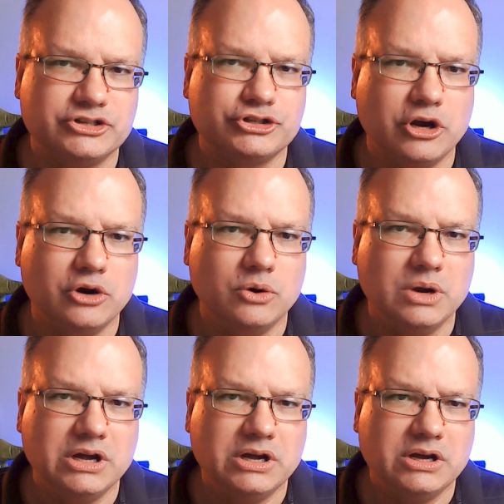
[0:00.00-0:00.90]
show
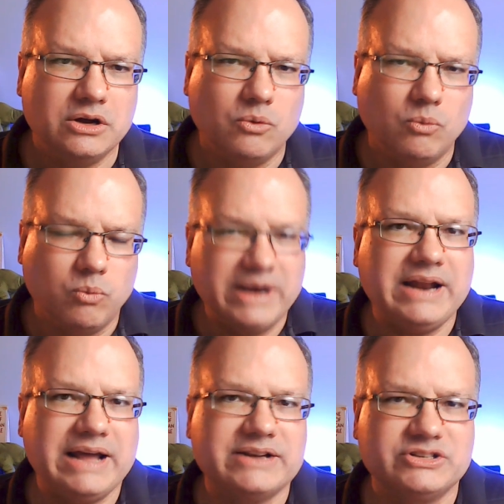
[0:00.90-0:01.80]
when
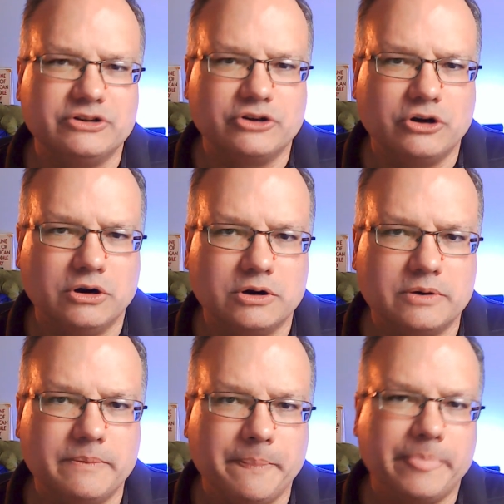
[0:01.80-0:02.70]
an accident
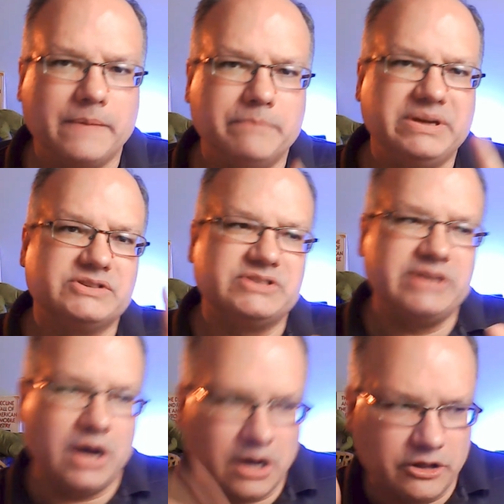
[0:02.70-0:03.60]
occurred because
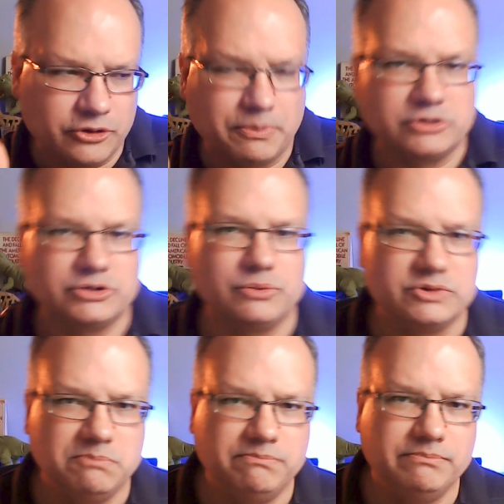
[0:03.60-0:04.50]
the other person
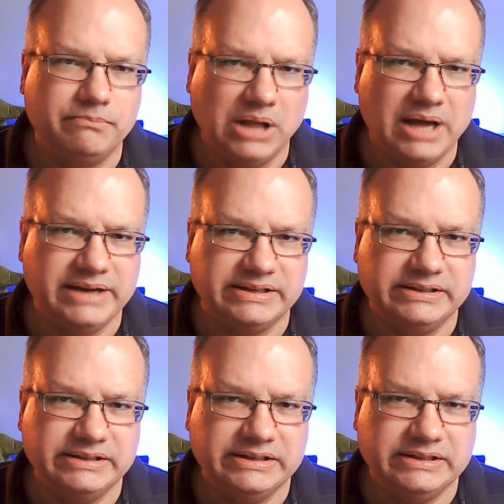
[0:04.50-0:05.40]
was
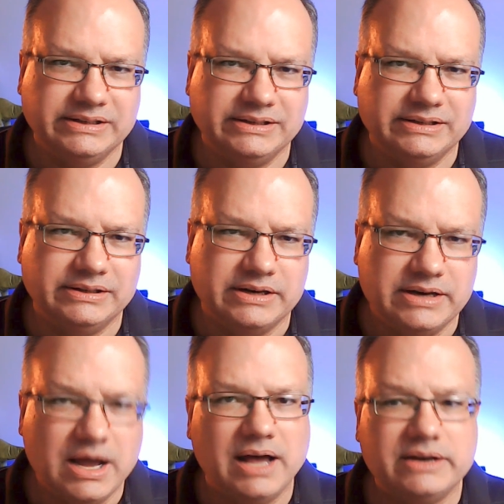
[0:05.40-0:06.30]
blinded,
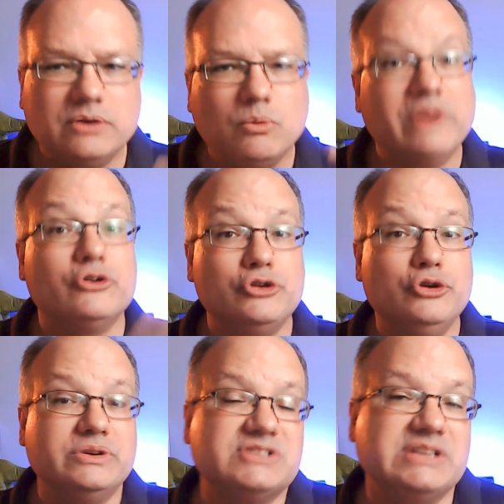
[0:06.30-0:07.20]
not whether you
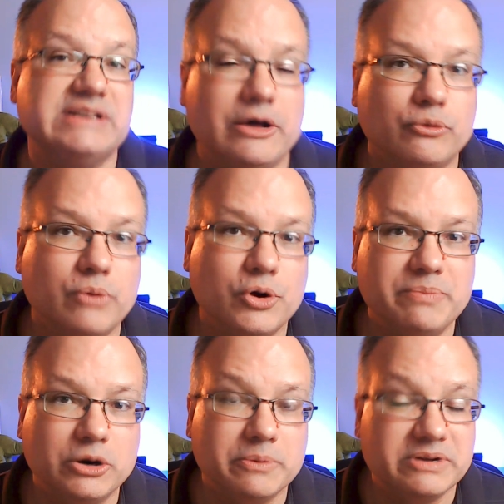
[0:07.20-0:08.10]
could see down the road
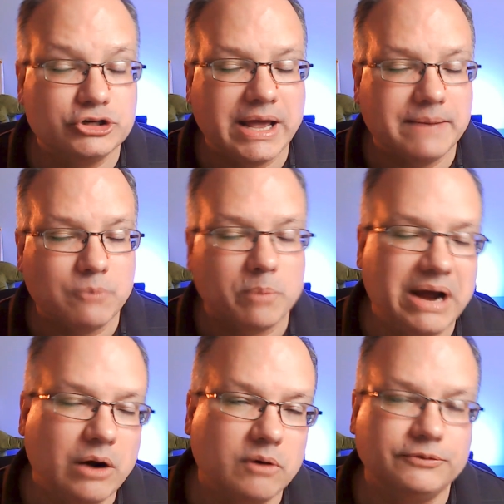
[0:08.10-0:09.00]
better because you had more
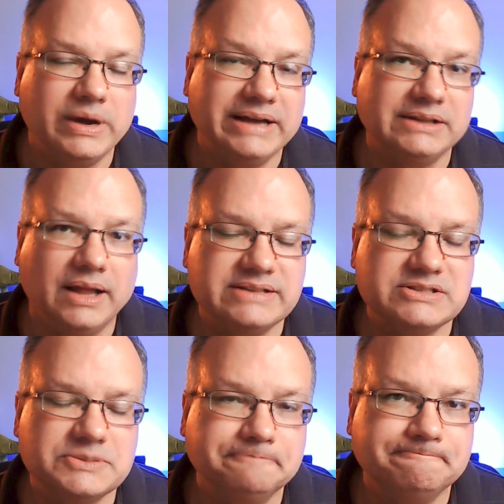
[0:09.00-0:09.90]
powerful headlights.